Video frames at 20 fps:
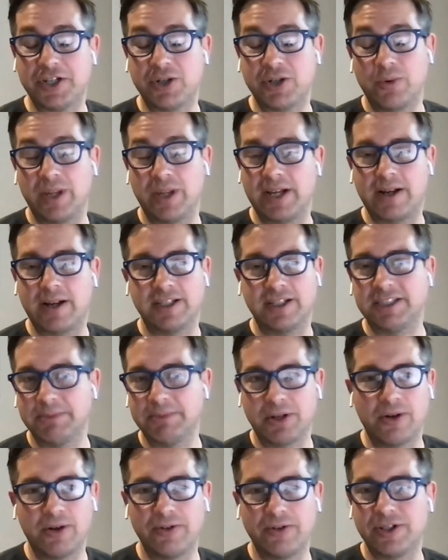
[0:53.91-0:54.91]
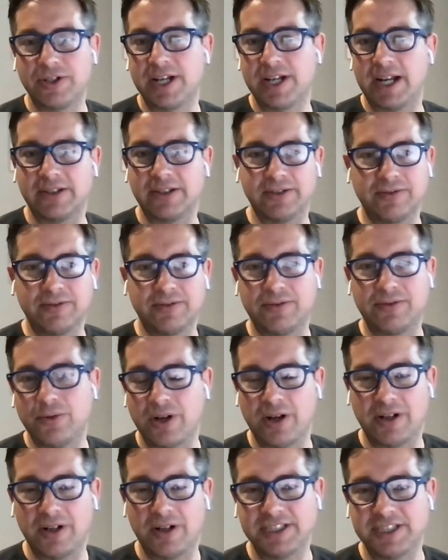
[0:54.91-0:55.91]
all their customer contact and
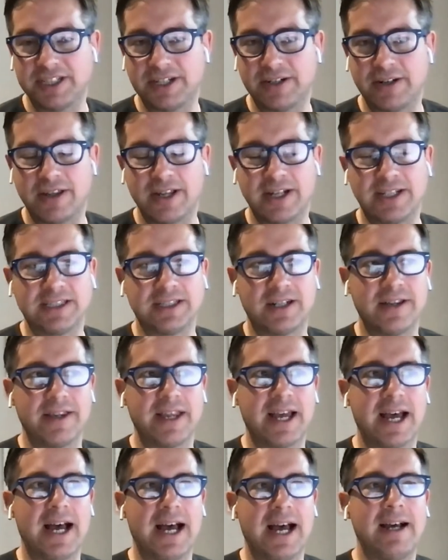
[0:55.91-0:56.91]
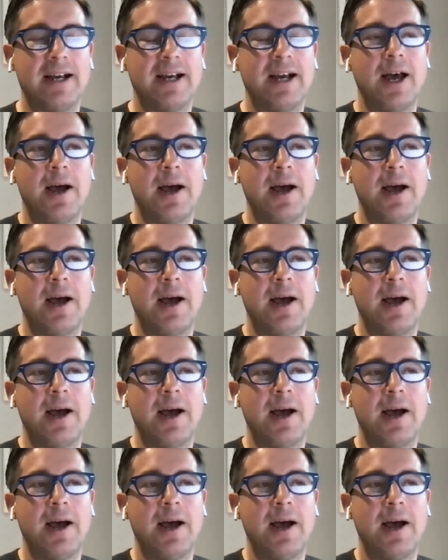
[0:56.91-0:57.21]
forecasting and things like that.